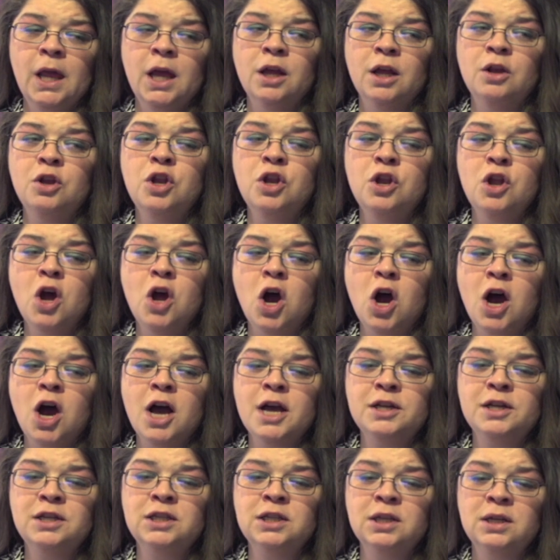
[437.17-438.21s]

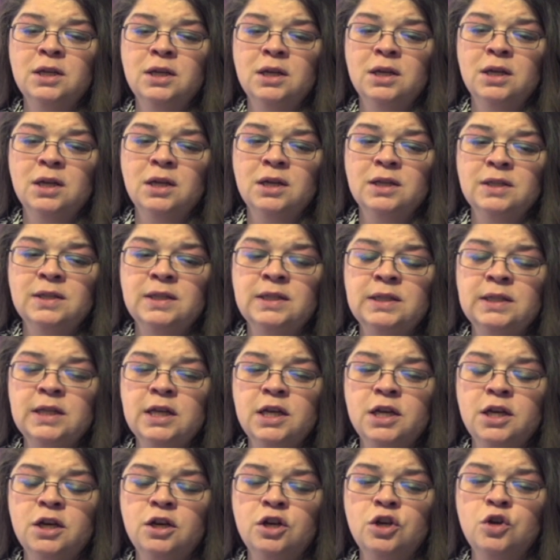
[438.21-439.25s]
not
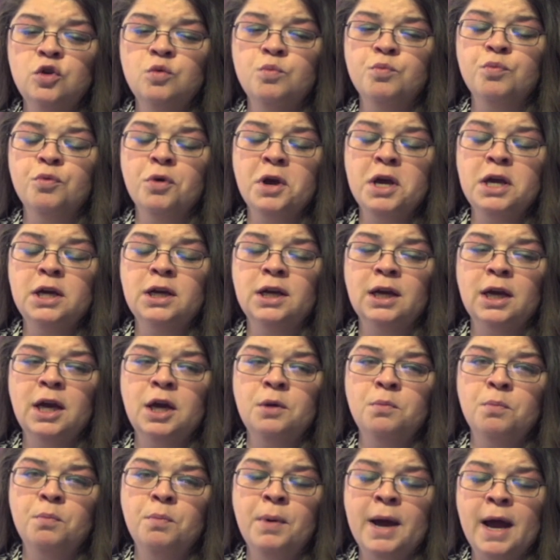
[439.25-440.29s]
seeing you break
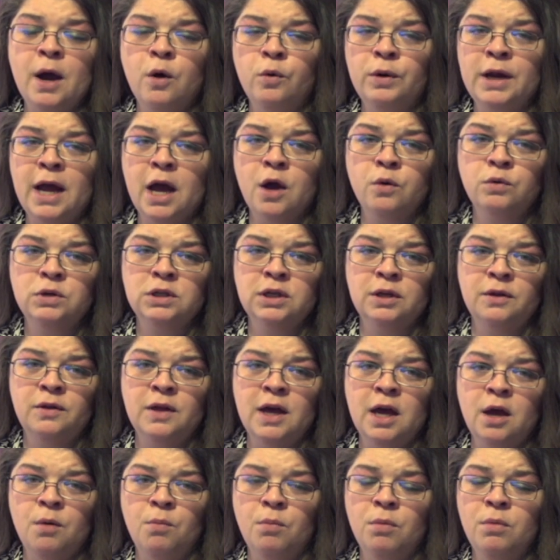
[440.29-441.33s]
and bow down to
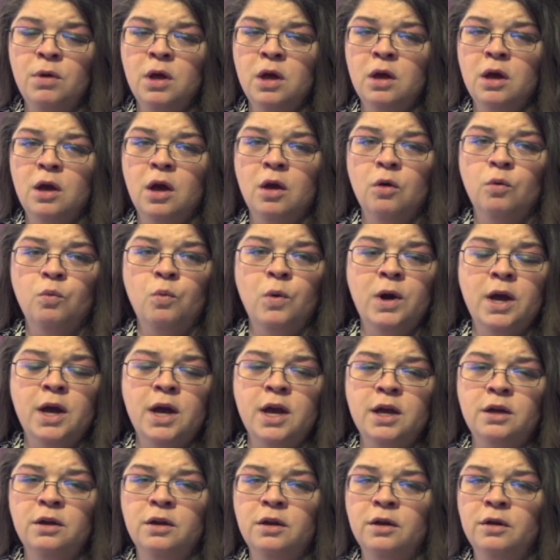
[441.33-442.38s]
them
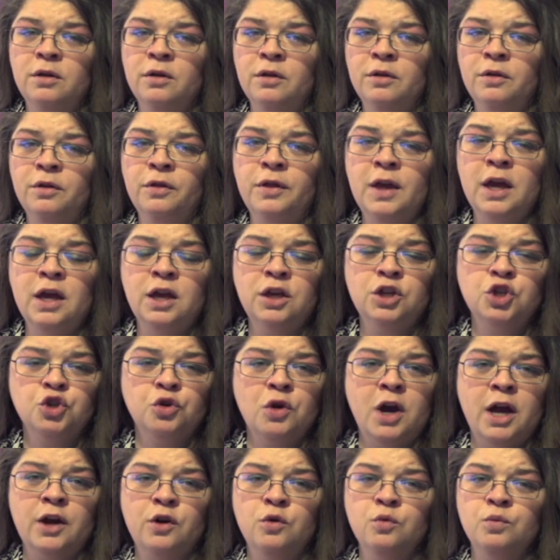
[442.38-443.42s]
when they
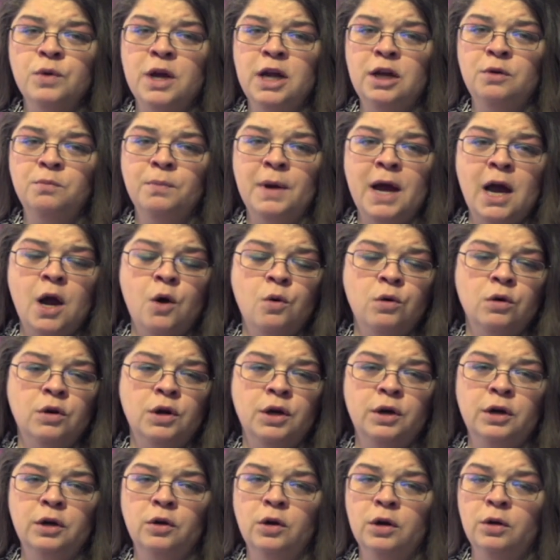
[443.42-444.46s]
try to reign
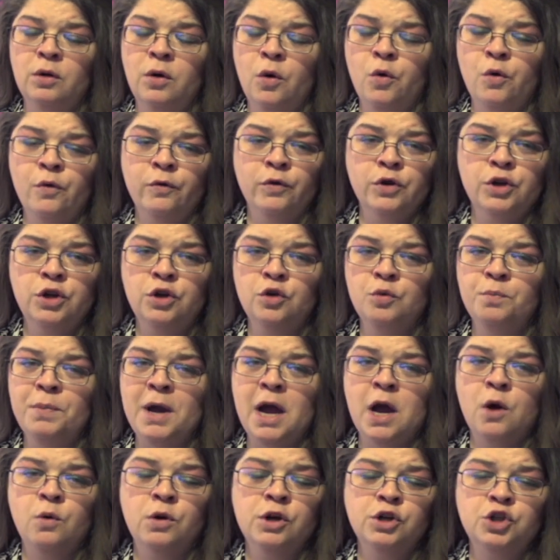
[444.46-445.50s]
power over you,
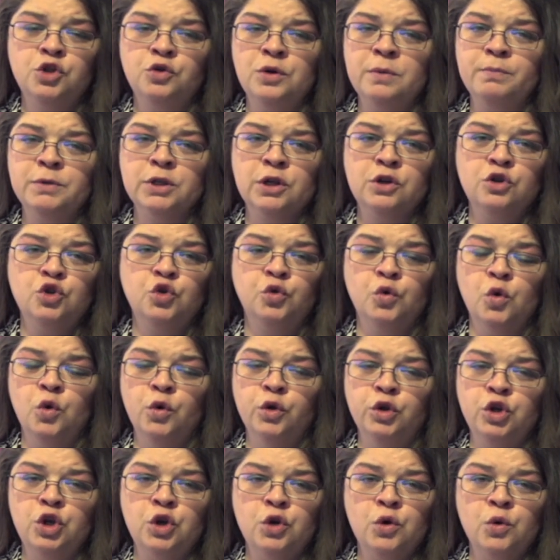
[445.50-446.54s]
power trips, control
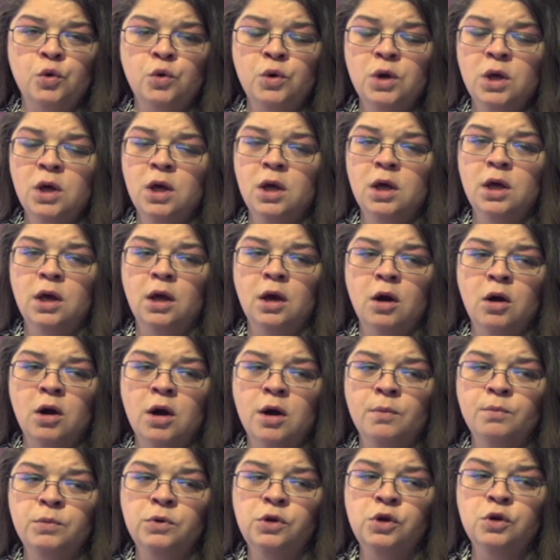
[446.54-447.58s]
you,
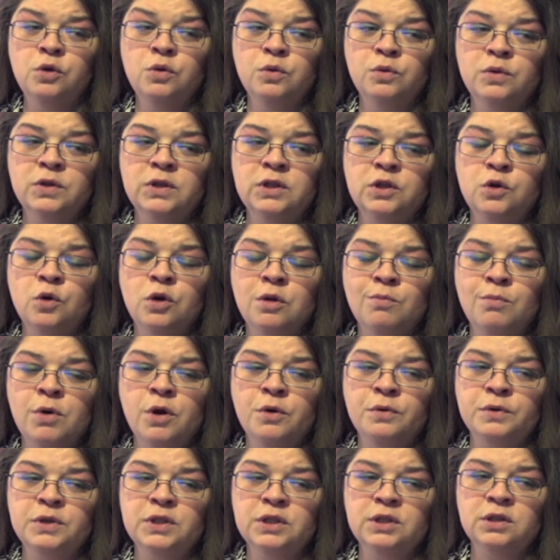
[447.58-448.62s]
use your
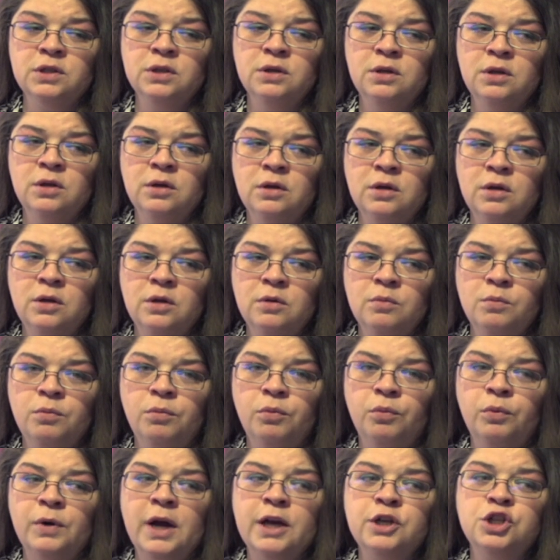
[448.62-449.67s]
most
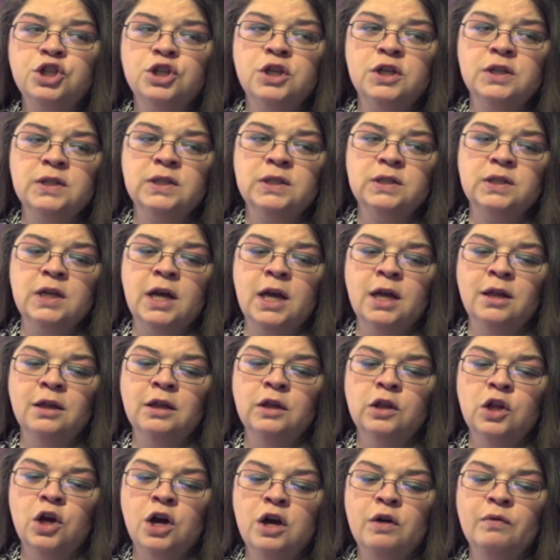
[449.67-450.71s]
precious
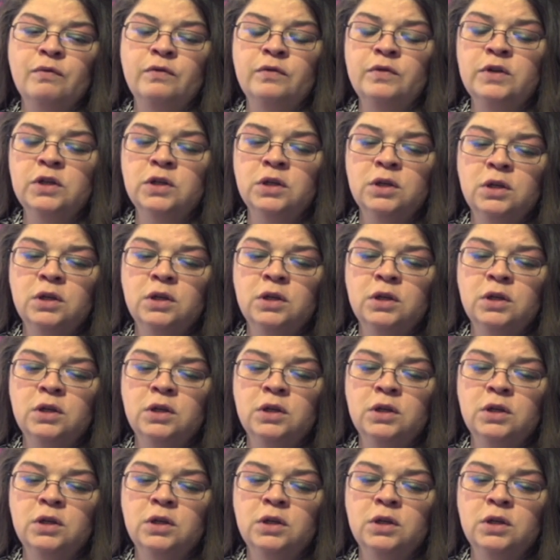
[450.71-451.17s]
and loved